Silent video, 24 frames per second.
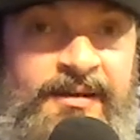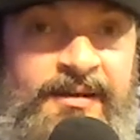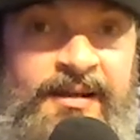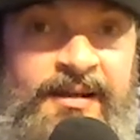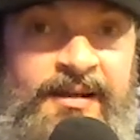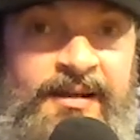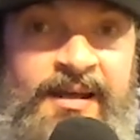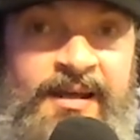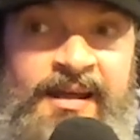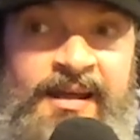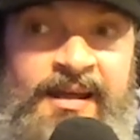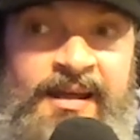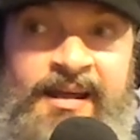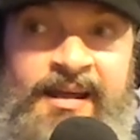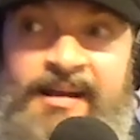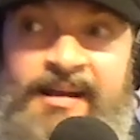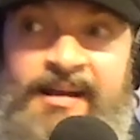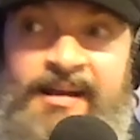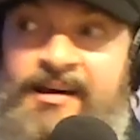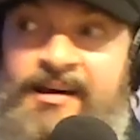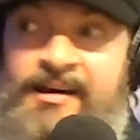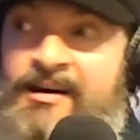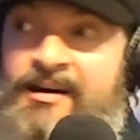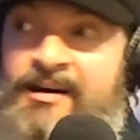and
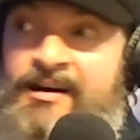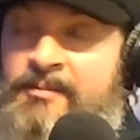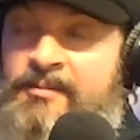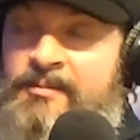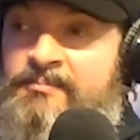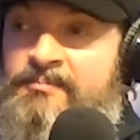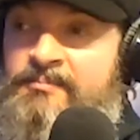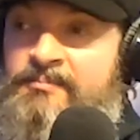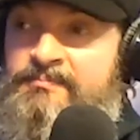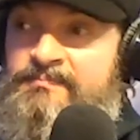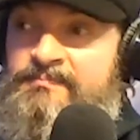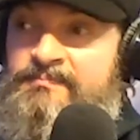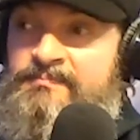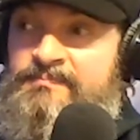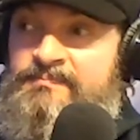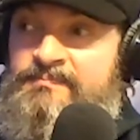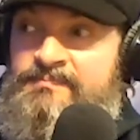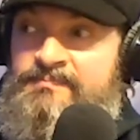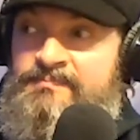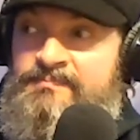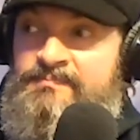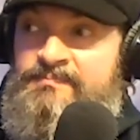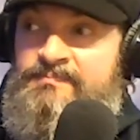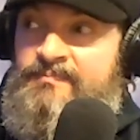um,
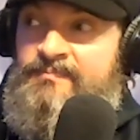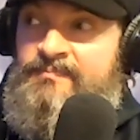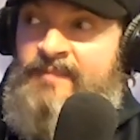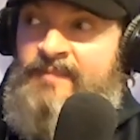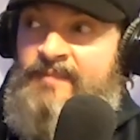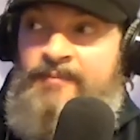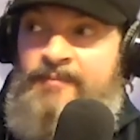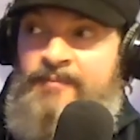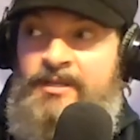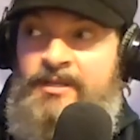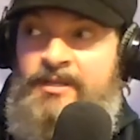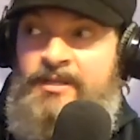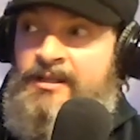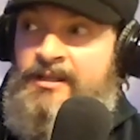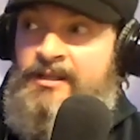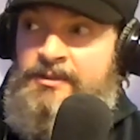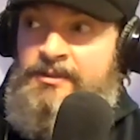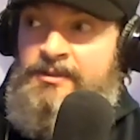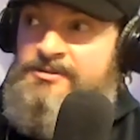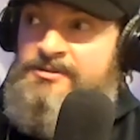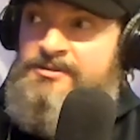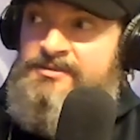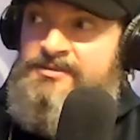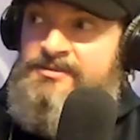I'm
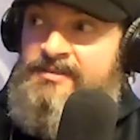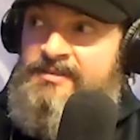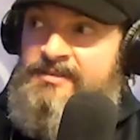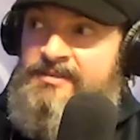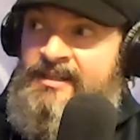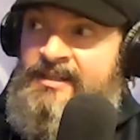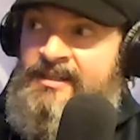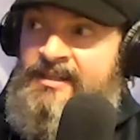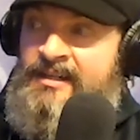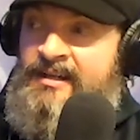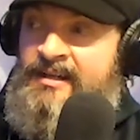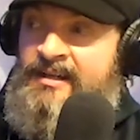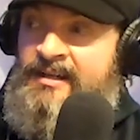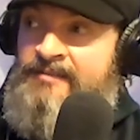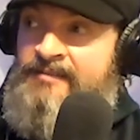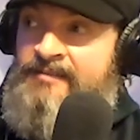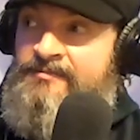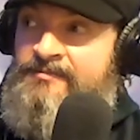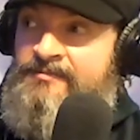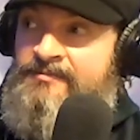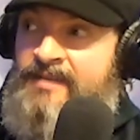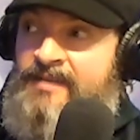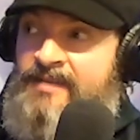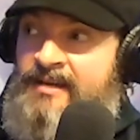close, and I, have
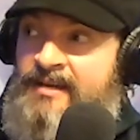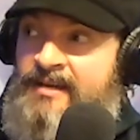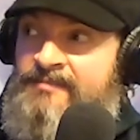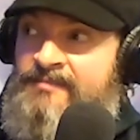I've